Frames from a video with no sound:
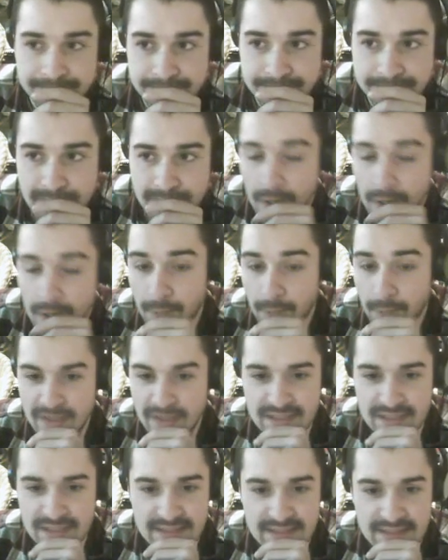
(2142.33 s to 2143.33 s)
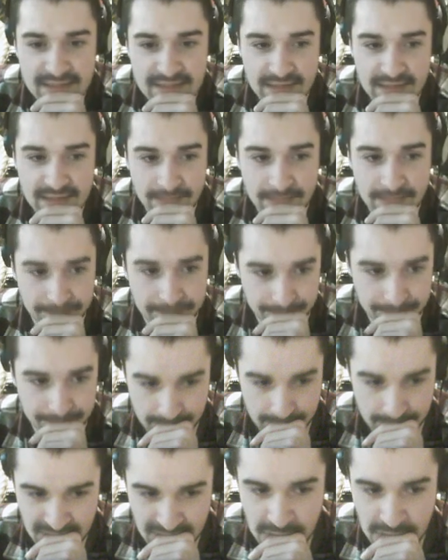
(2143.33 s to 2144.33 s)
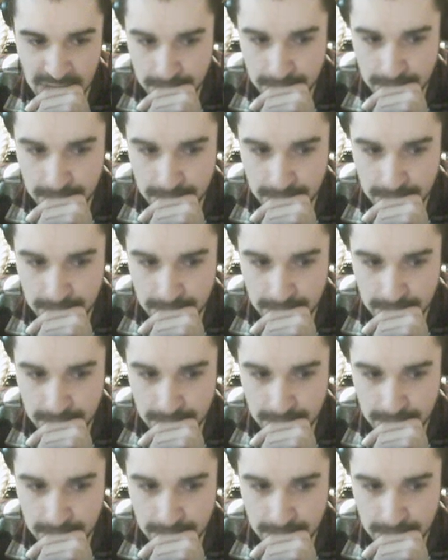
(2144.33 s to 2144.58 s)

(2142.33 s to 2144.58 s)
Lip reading: Okay, when did he send that, John?